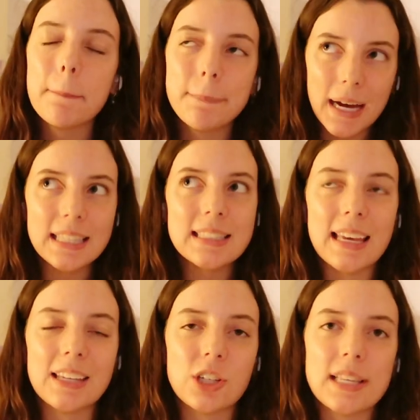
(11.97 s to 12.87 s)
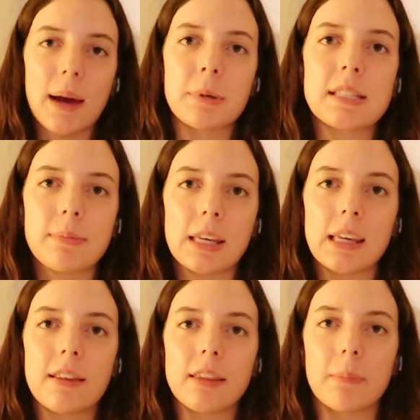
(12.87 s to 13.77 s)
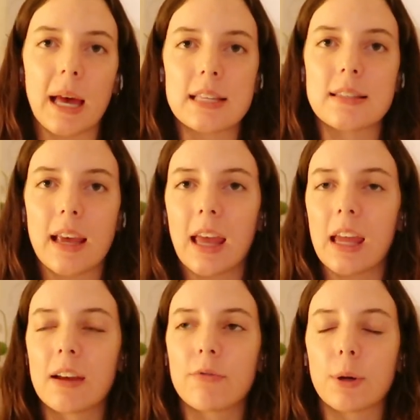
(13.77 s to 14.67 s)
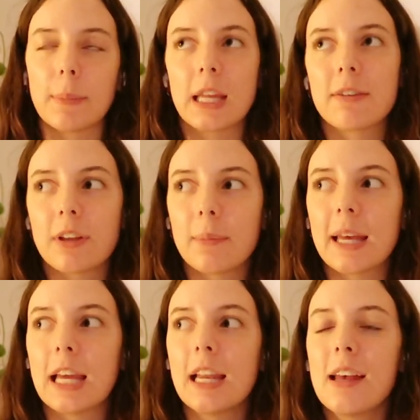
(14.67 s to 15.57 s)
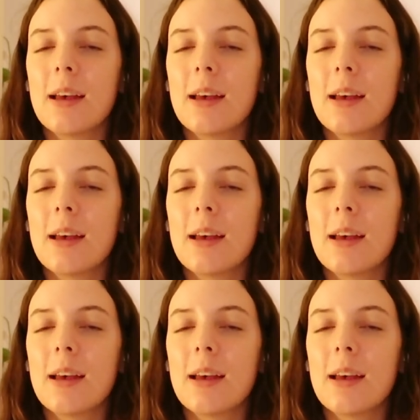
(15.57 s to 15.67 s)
but it just happens to be the best day for me to film it.